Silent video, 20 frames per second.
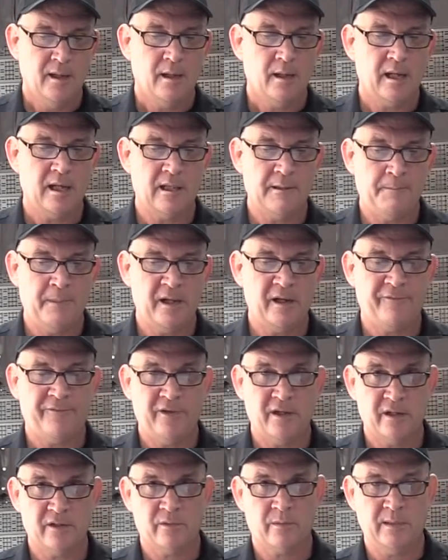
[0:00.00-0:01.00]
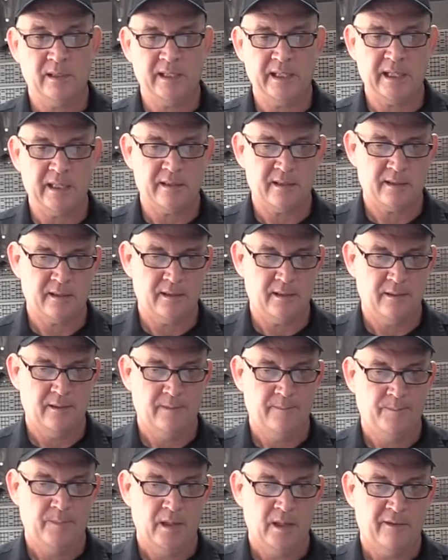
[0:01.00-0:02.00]
and the benefit is released.
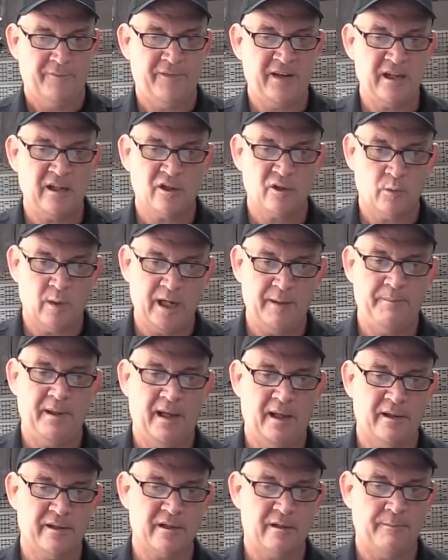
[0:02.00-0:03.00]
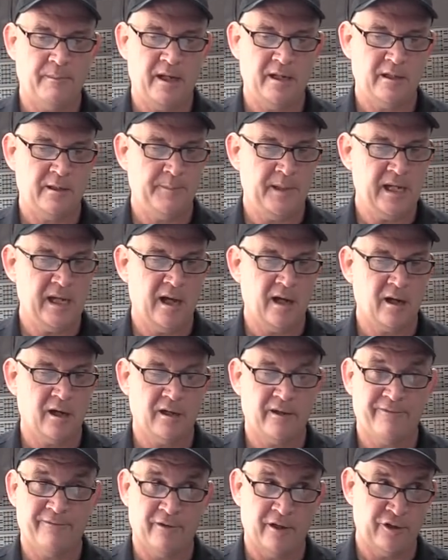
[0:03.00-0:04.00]
Feng Shui bells are meant to be hung
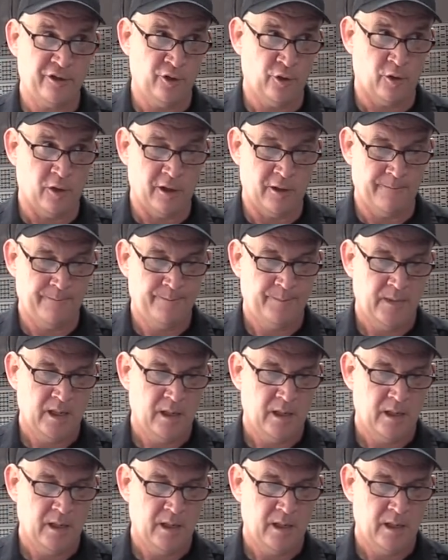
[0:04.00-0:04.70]
on the front door.